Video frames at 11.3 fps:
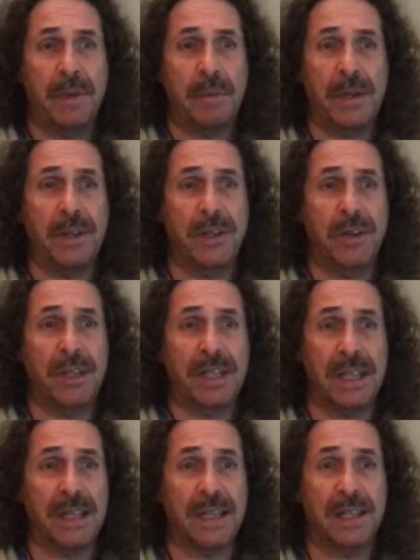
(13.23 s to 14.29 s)
But in doing
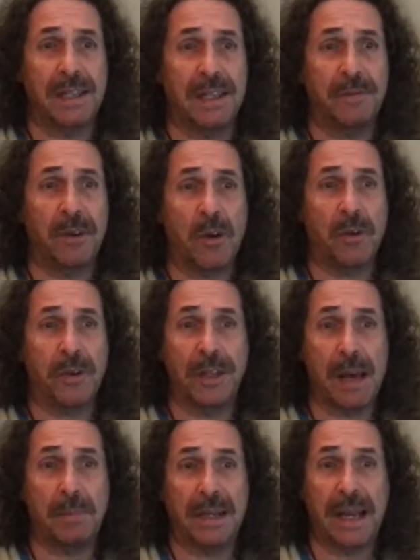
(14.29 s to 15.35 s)
this, it's big often the
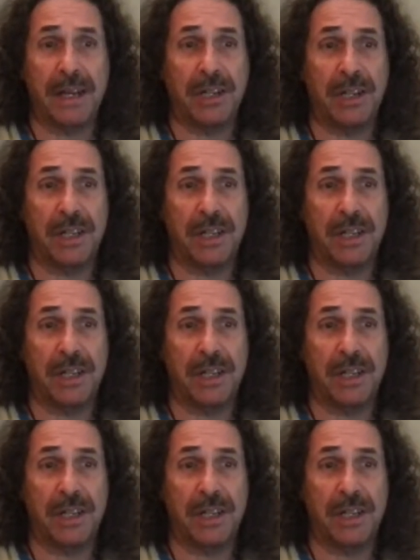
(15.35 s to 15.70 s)
application